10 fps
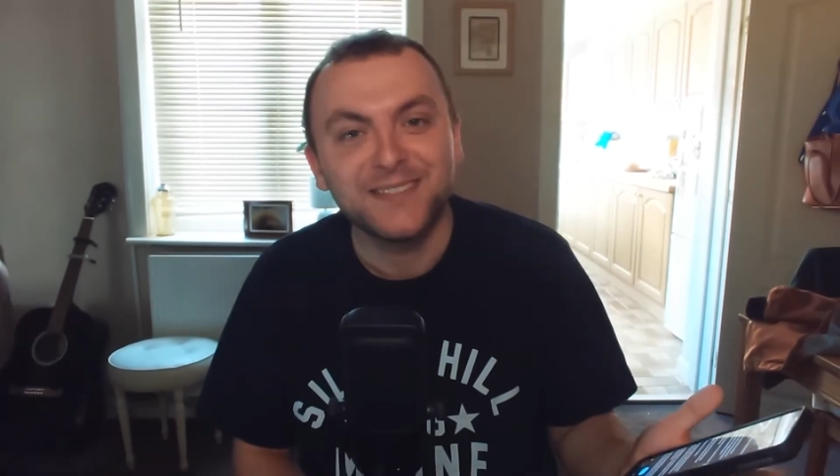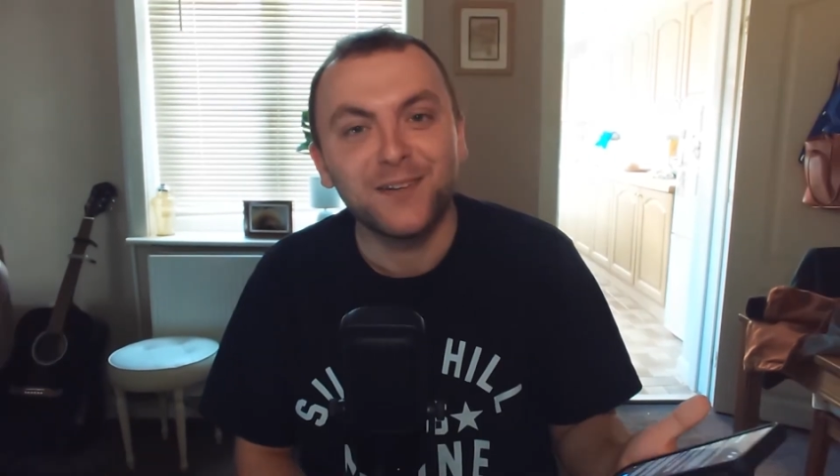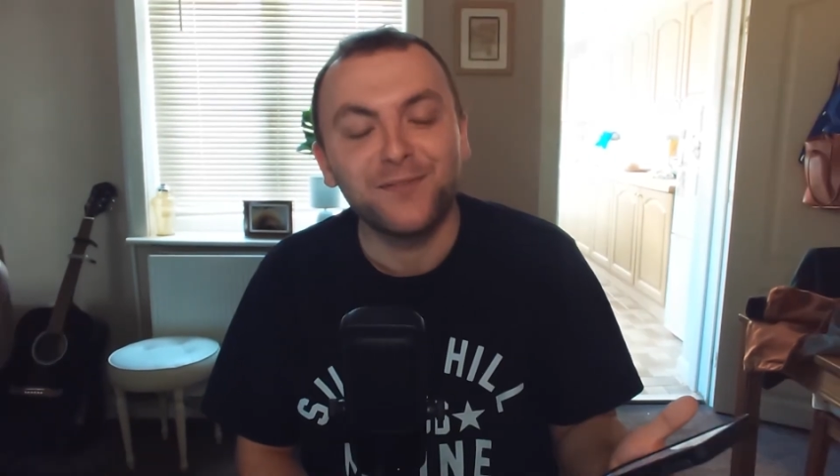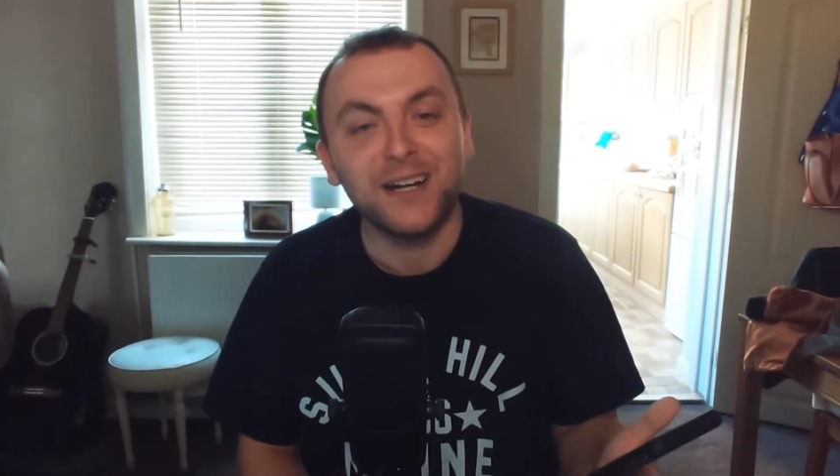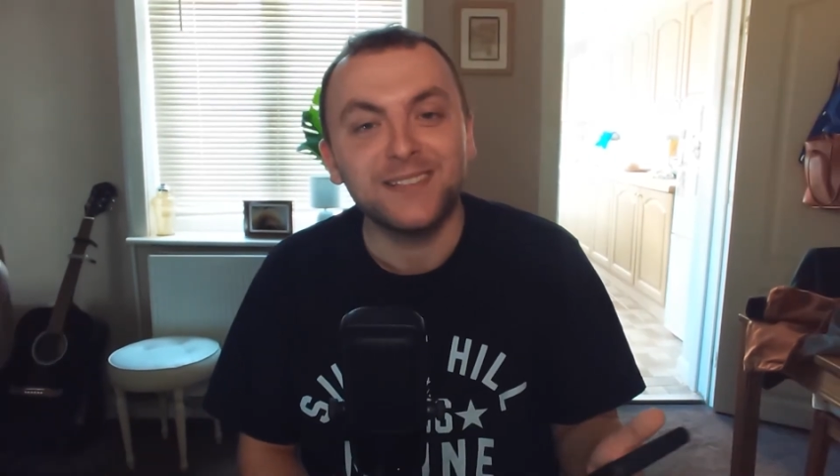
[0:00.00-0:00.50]

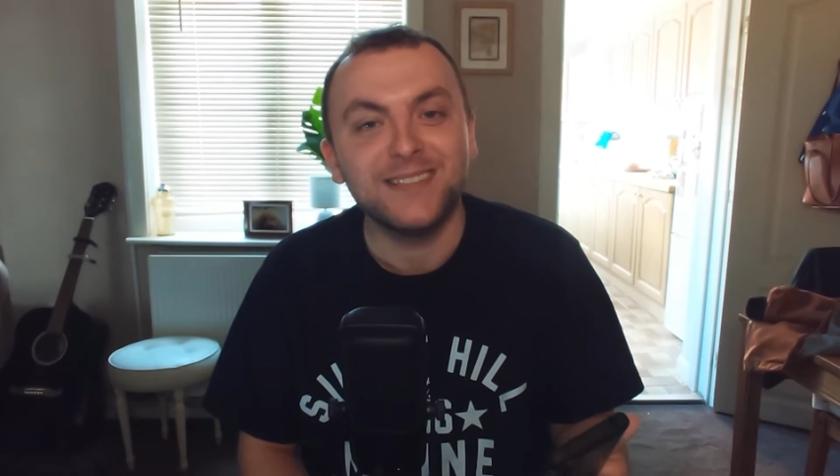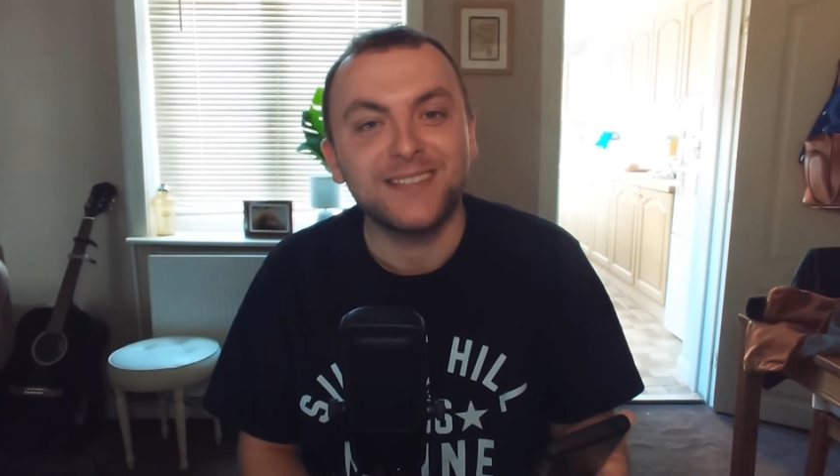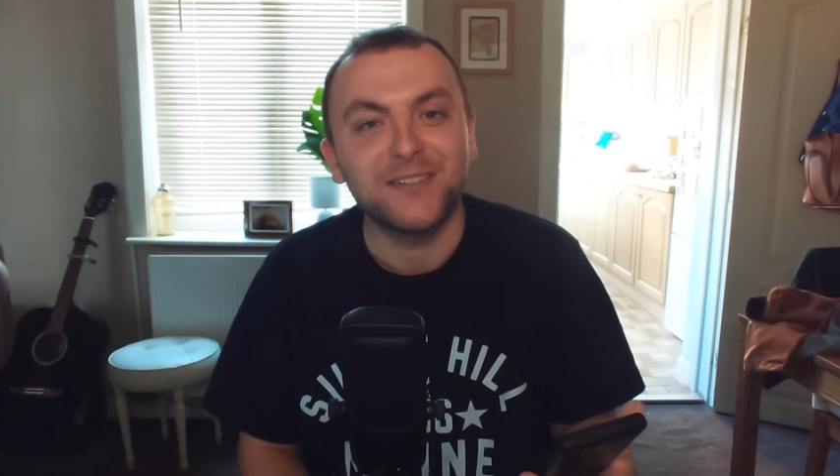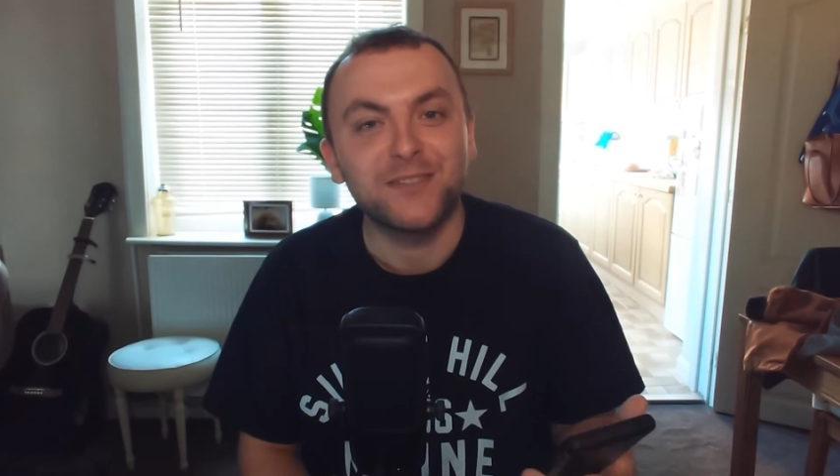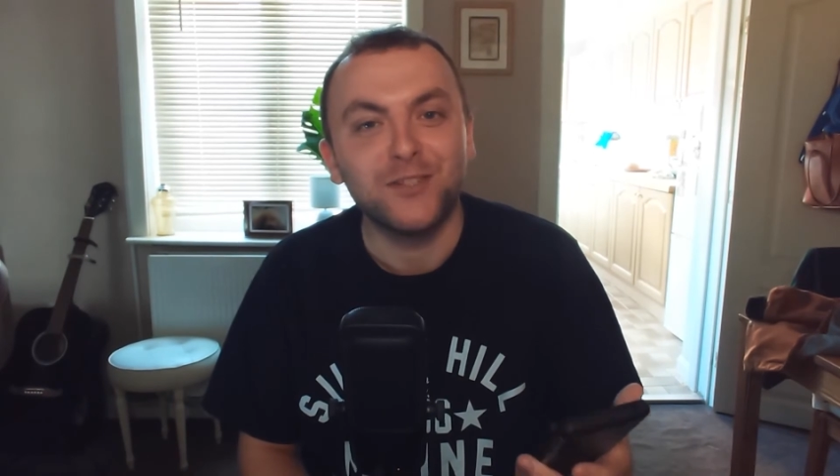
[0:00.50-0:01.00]
the fact he
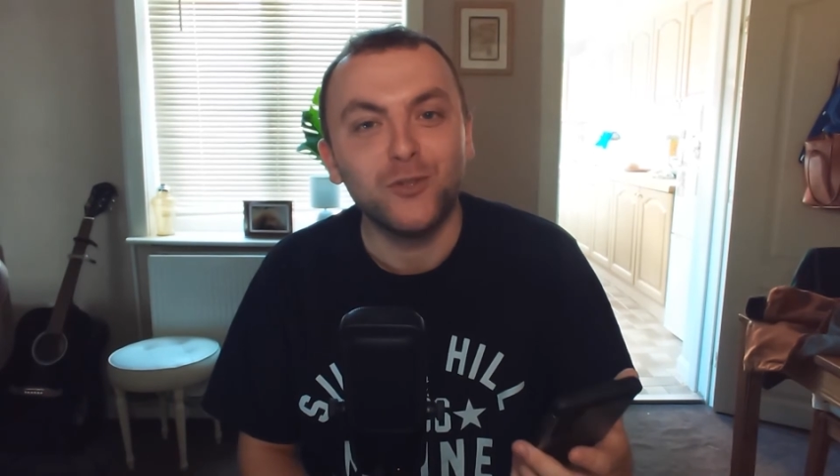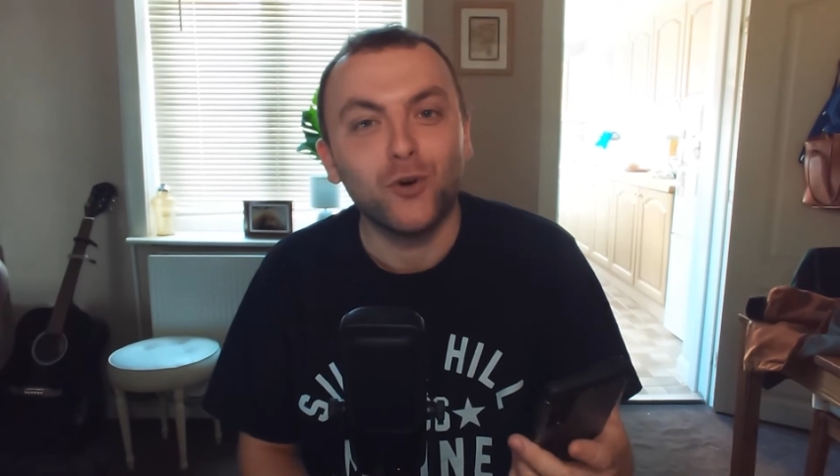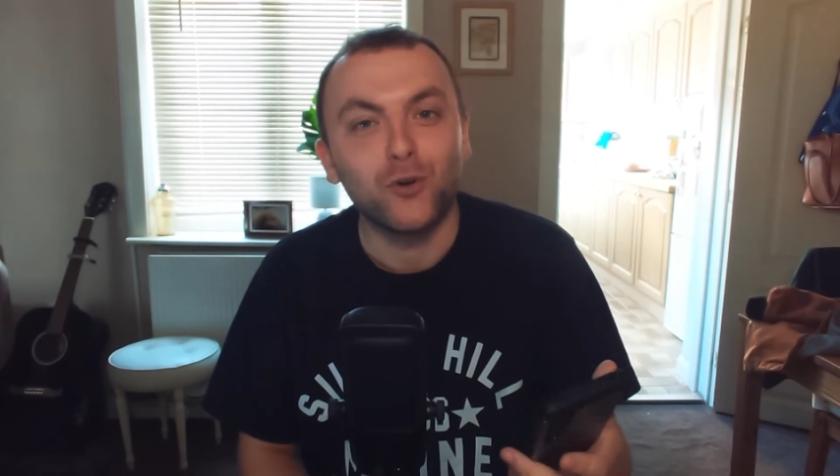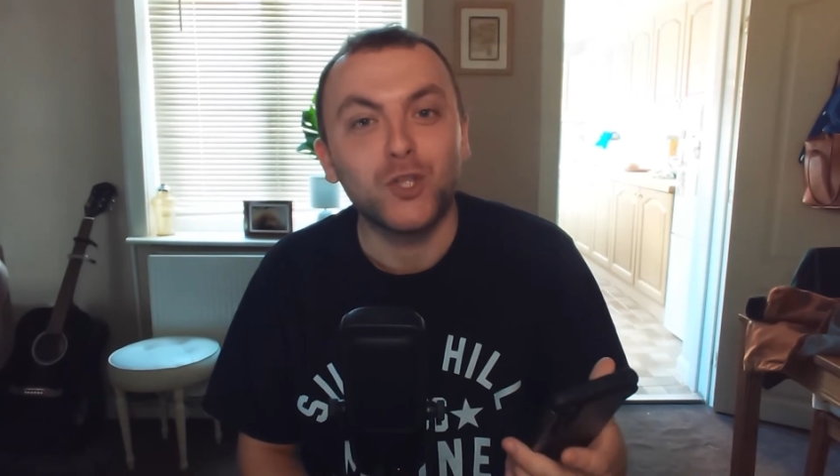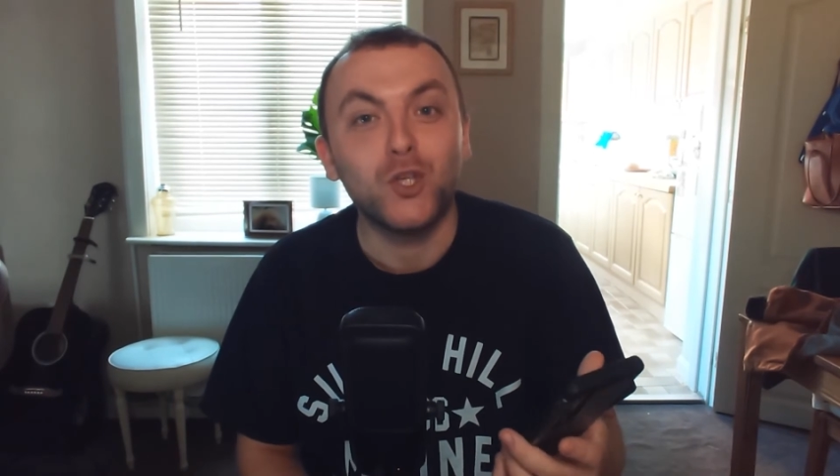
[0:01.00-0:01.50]
says,
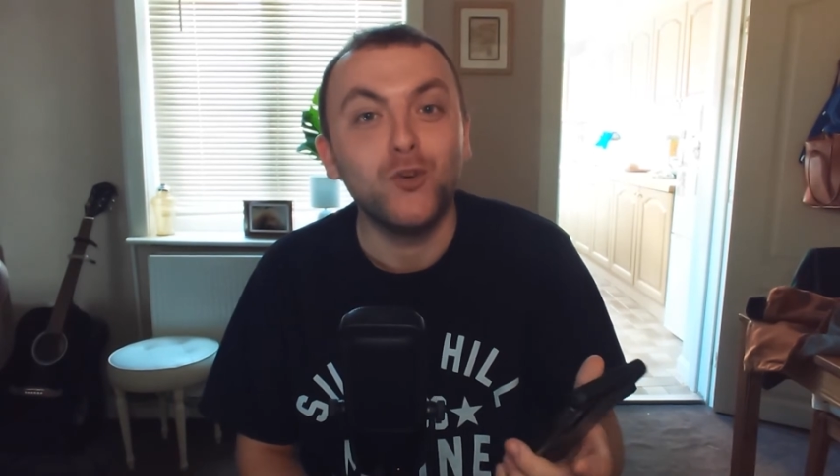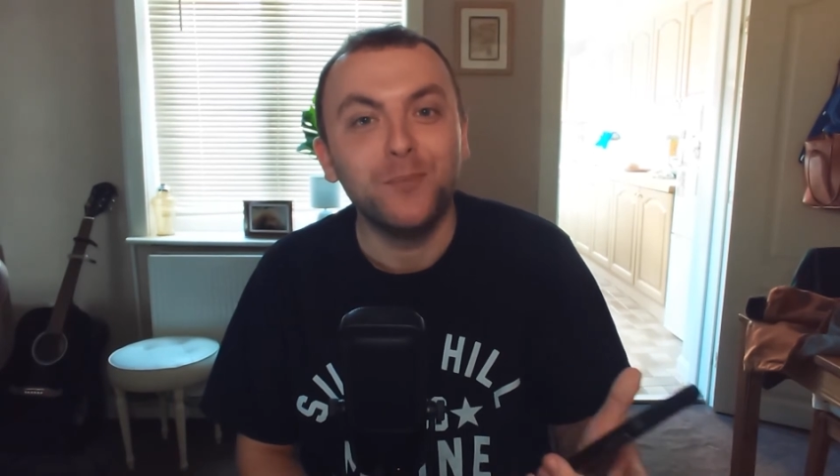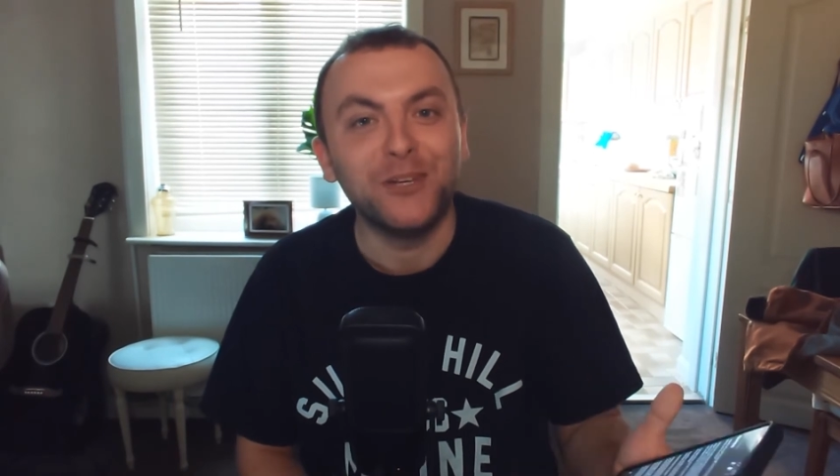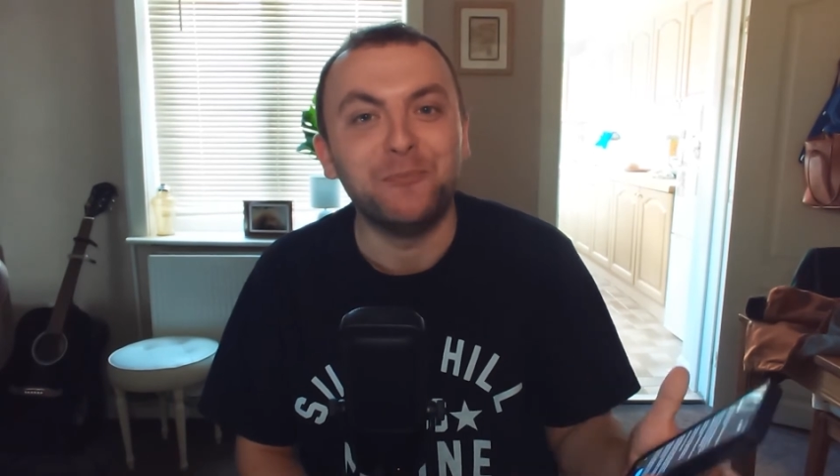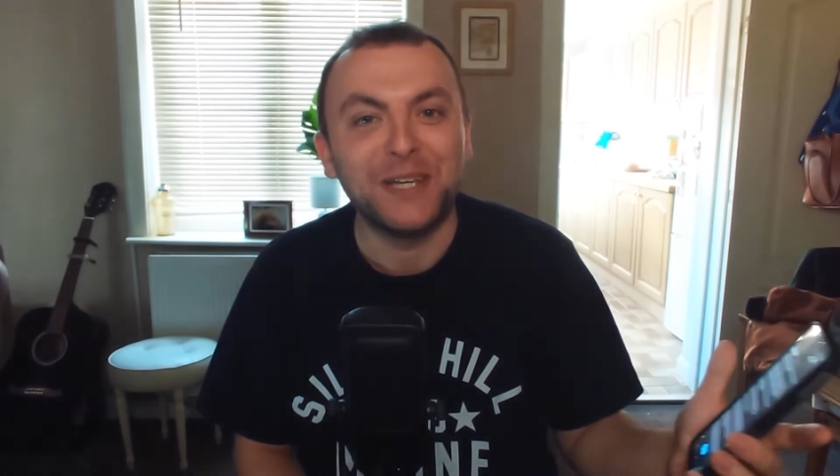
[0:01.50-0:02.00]
your
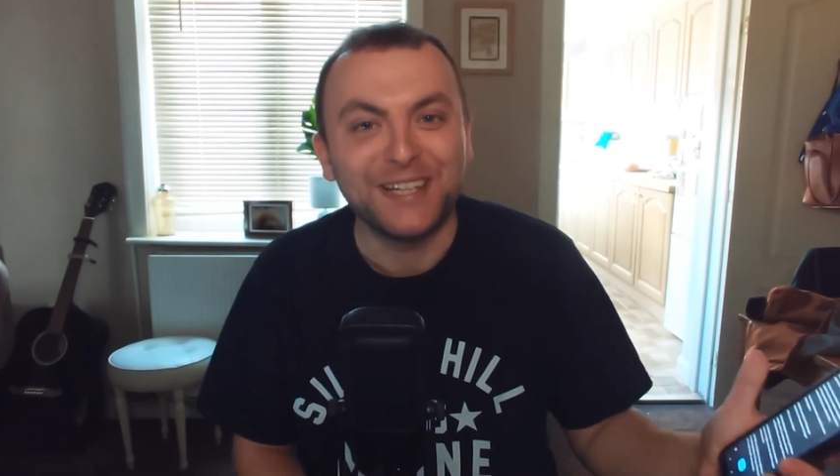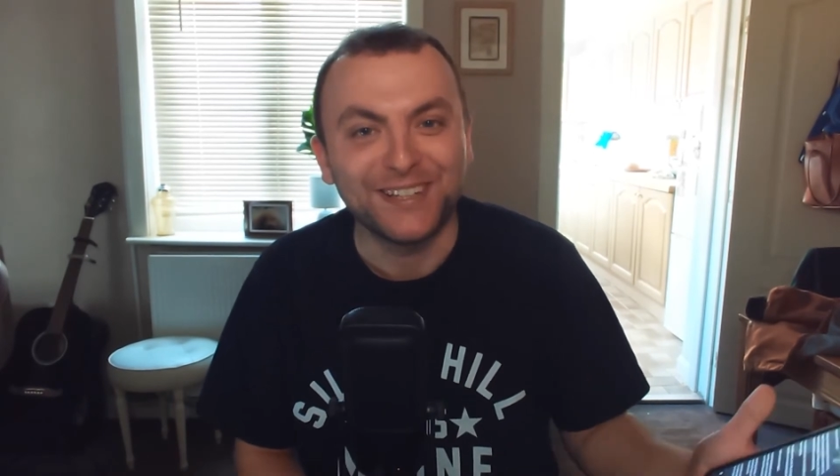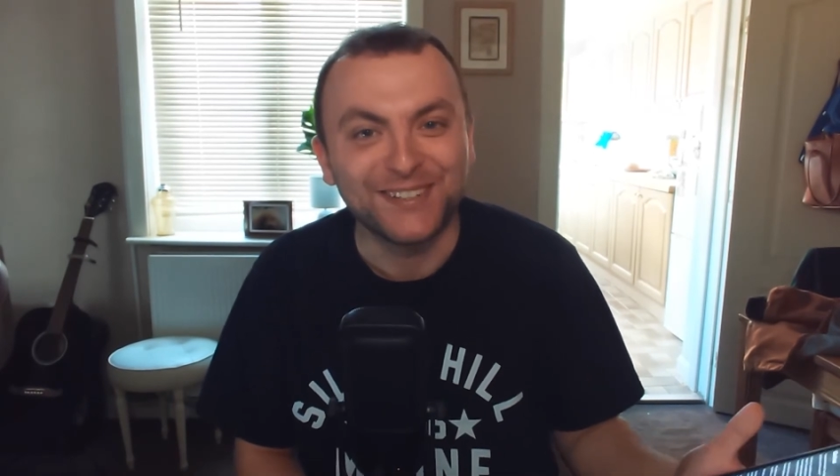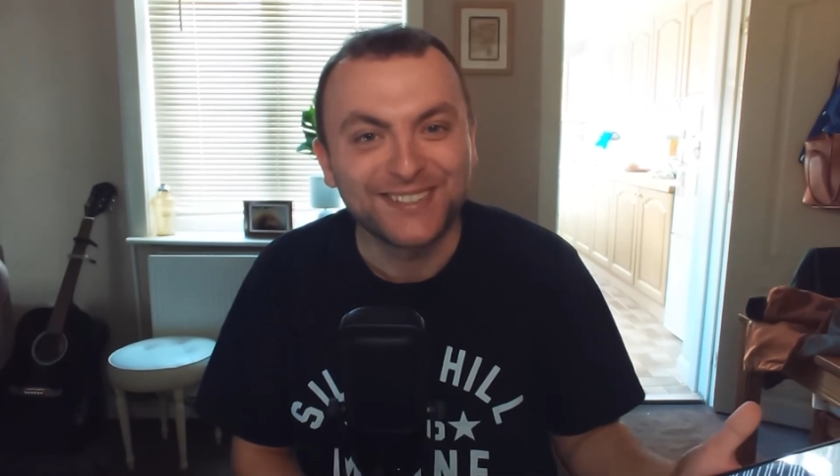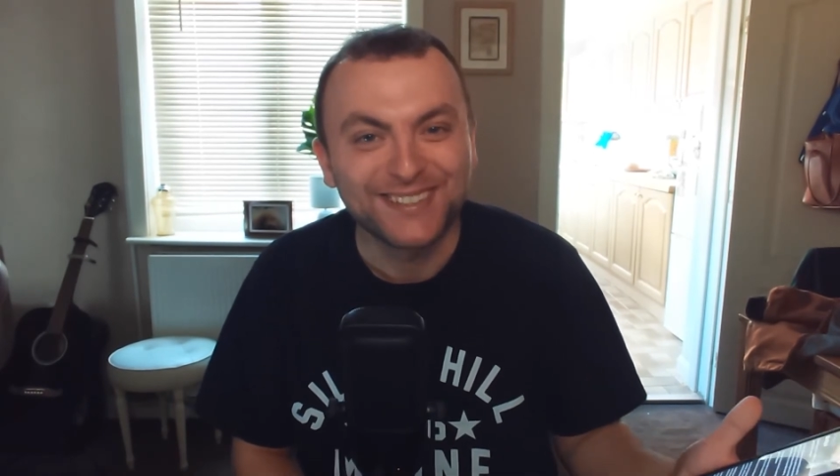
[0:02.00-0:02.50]
human
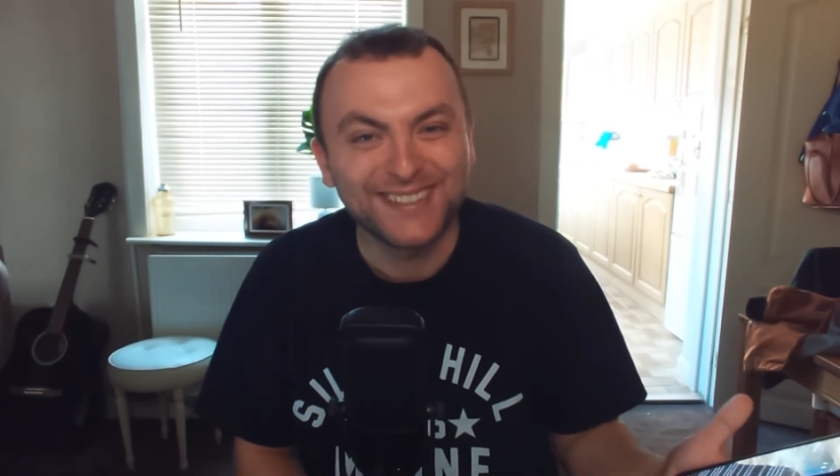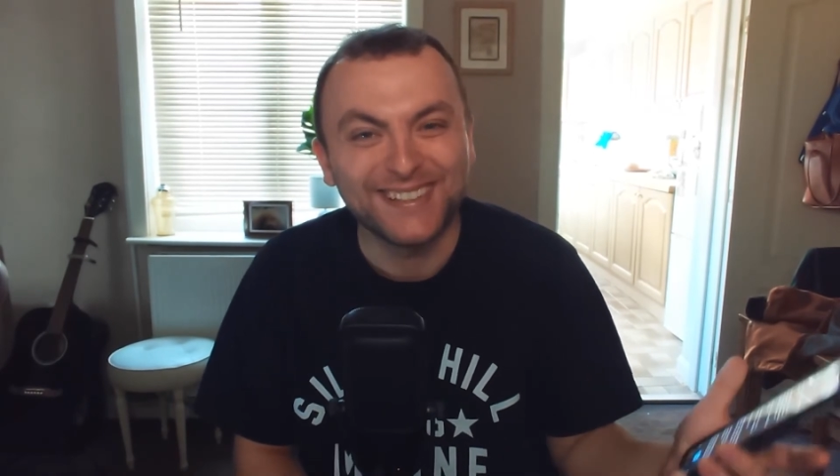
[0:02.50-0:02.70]
penis.